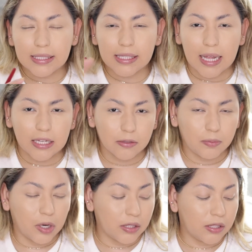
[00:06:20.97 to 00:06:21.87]
slash
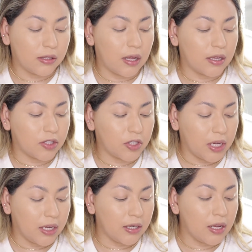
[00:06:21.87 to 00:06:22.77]
bronze
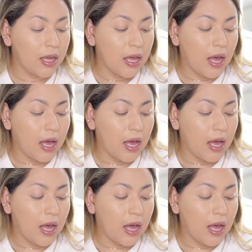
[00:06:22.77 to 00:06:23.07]
shade.